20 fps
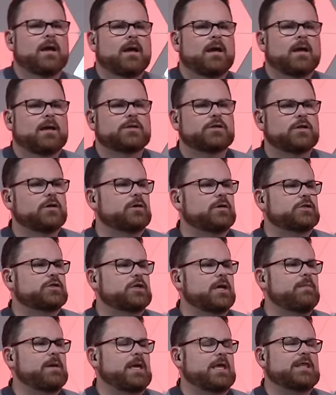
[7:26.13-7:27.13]
Dude,
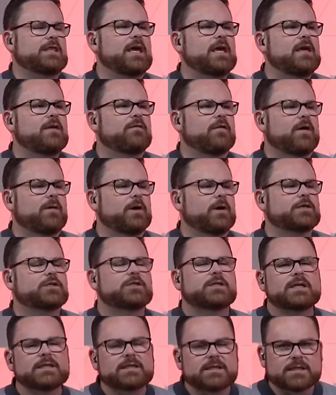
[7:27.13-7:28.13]
Jimmy, thank you very much.
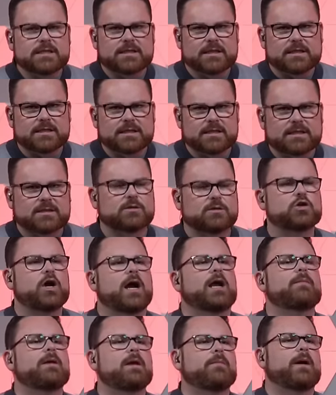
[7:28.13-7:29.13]
This is this is trying
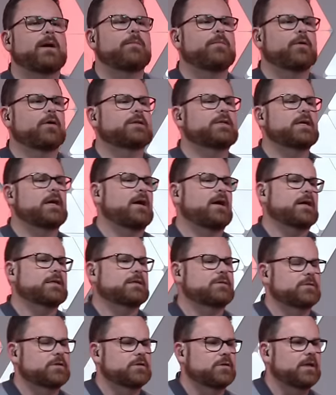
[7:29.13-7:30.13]
to make my birthday
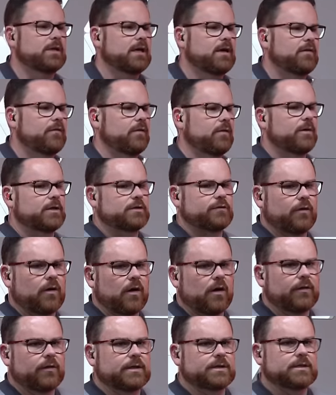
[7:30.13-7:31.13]
awesome. So thank you very much for
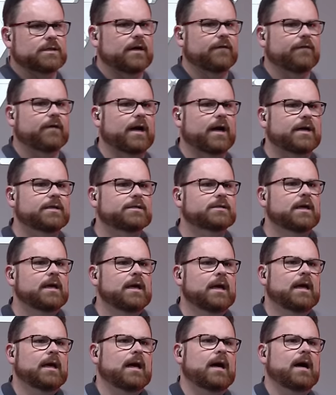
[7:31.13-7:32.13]
all this stuff, guys.
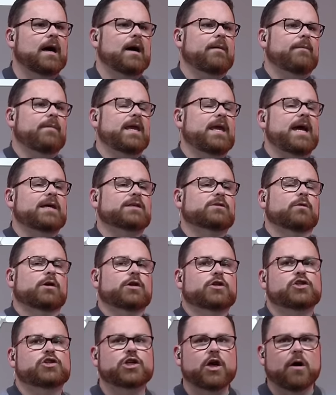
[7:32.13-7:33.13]
Um, yeah, so we're gonna
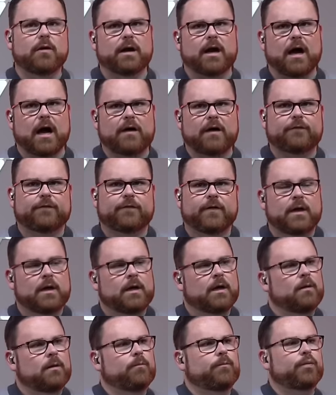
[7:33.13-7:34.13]
show it off,
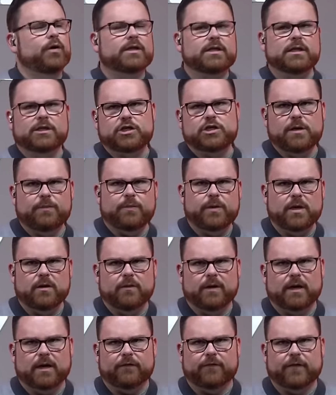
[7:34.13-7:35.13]
put the GPU
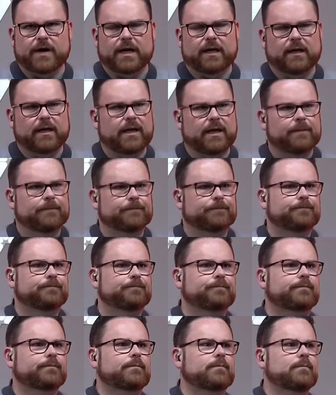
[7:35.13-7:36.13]
in it finally,
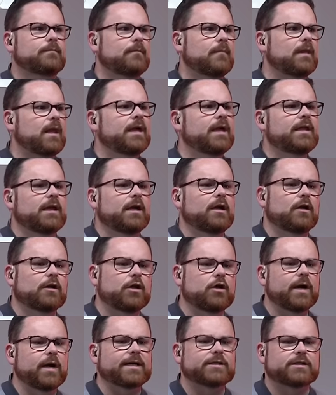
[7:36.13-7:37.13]
and then
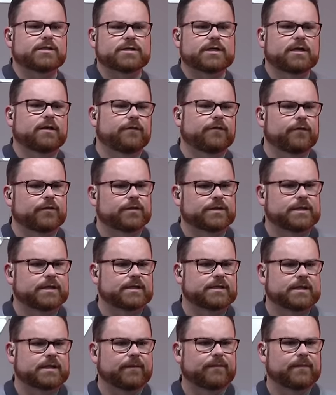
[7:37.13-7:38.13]
you guys will see the full
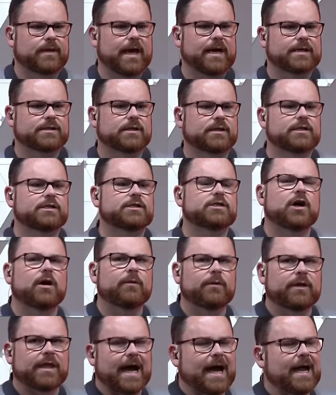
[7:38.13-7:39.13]
system. Yeah, so let's start
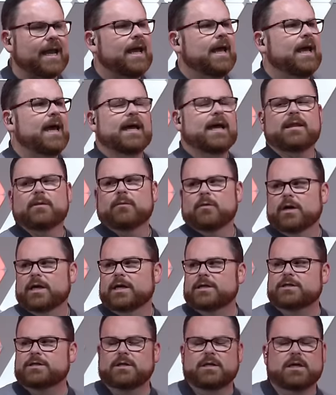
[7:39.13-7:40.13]
with that, and then we'll
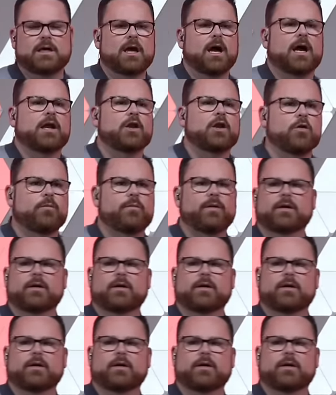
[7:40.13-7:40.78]
get to the uh, new build